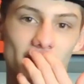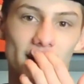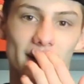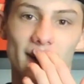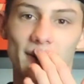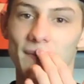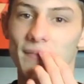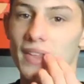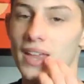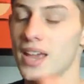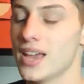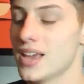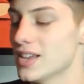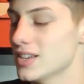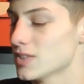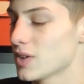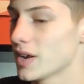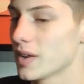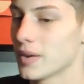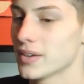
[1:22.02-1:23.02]
ugly.
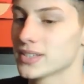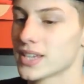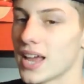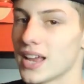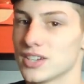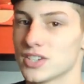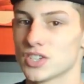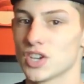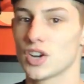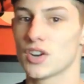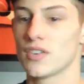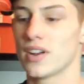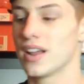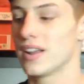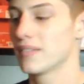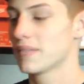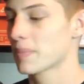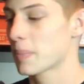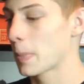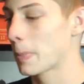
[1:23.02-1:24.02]
So anyways, yeah, just turn
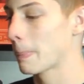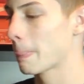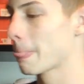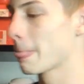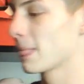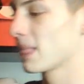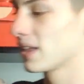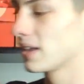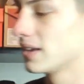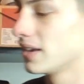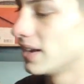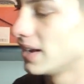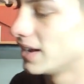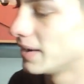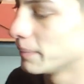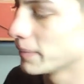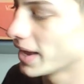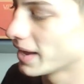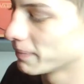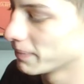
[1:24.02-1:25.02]
around. Yep.
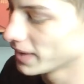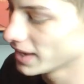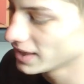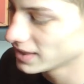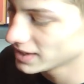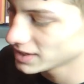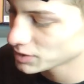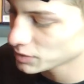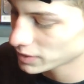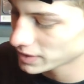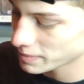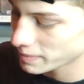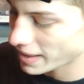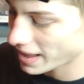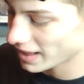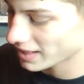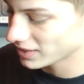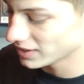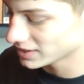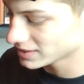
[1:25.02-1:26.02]
Um, yeah, this is what the
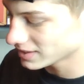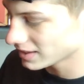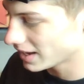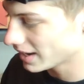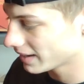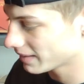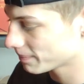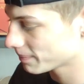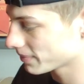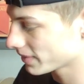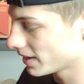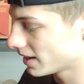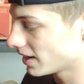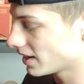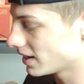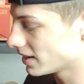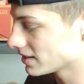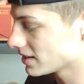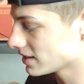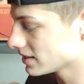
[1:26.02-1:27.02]
back looks like.
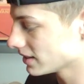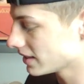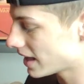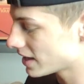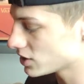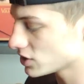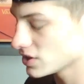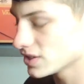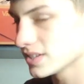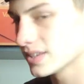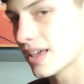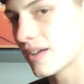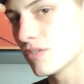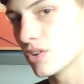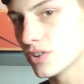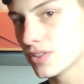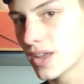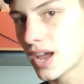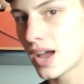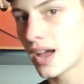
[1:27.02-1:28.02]
Uh, says "Legends
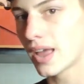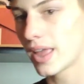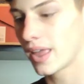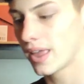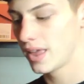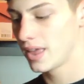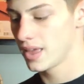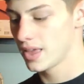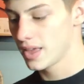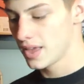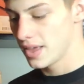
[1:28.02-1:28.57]
Never Die,"